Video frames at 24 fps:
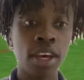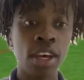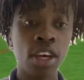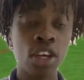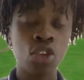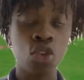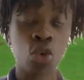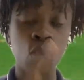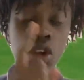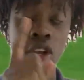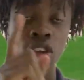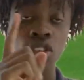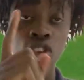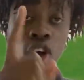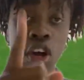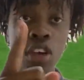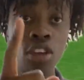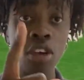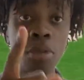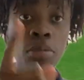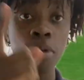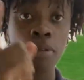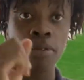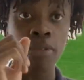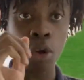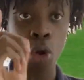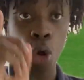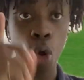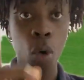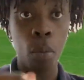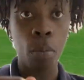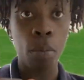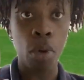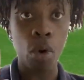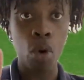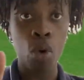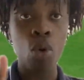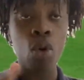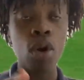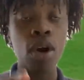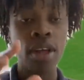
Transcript: So the startup of the combo,